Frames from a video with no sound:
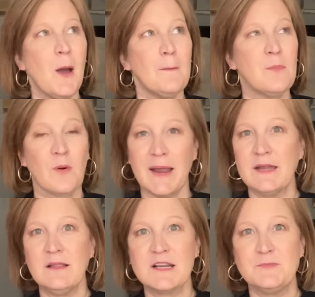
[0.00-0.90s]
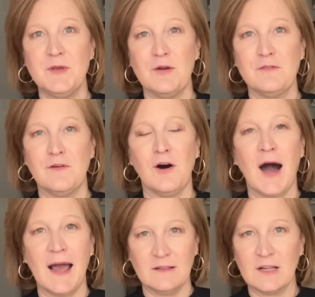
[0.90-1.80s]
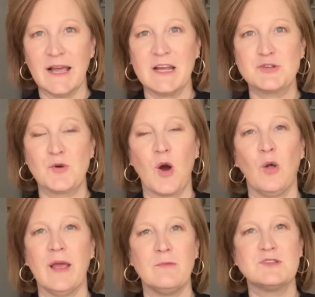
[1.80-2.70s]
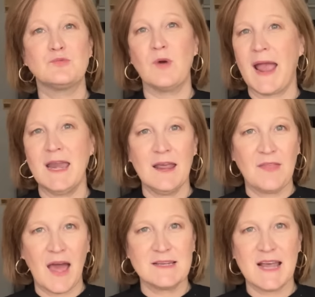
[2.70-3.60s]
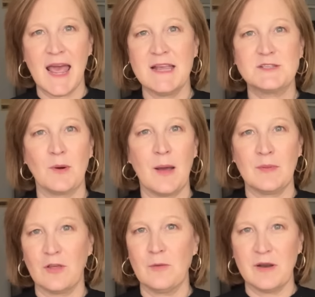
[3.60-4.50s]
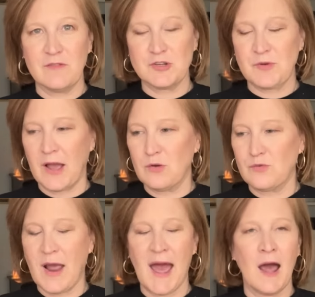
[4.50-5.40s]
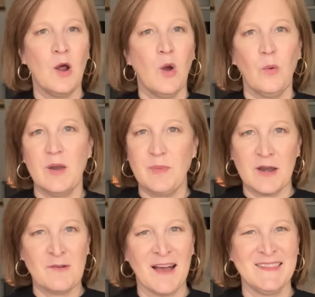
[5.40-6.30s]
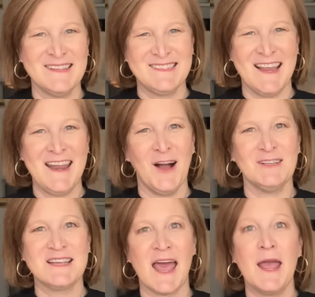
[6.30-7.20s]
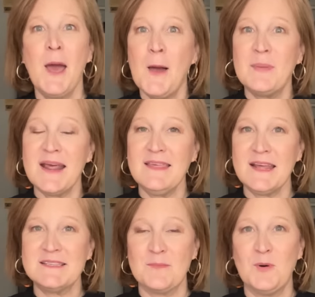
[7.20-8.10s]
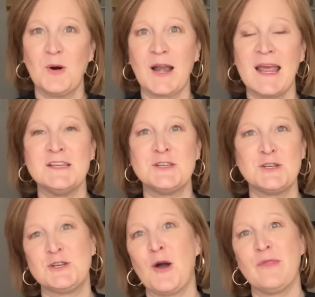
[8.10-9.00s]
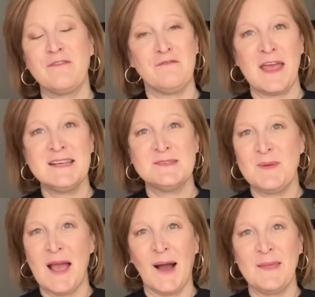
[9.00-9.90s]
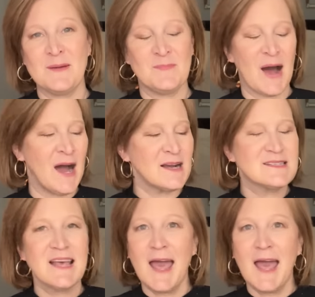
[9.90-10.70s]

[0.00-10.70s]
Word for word: Brenda looks beautiful. I look like a troll. It was raining that day, so I'm a little bit of a drowned rat We'd been around the city all day, but I think it's important to show the face behind the box.